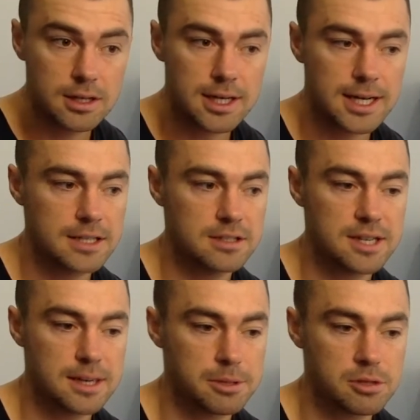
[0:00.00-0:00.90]
Uh, you
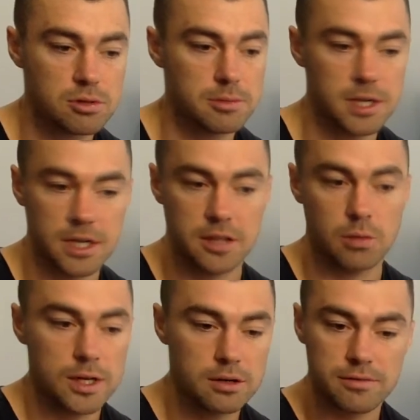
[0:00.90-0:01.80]
set up a tournament, and the
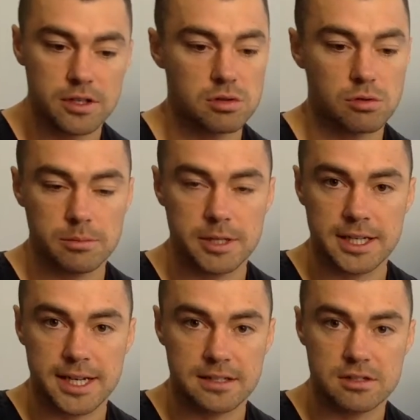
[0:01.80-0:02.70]
winner of the
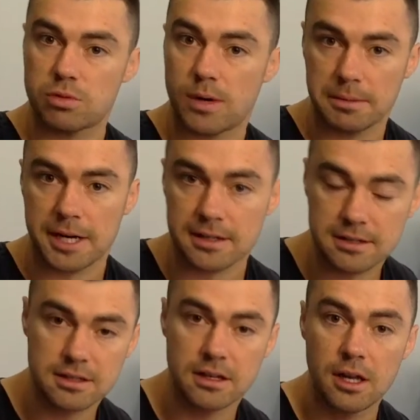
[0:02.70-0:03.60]
tournament gets 20
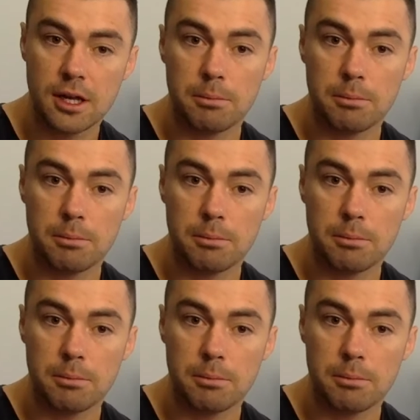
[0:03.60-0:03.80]
bucks.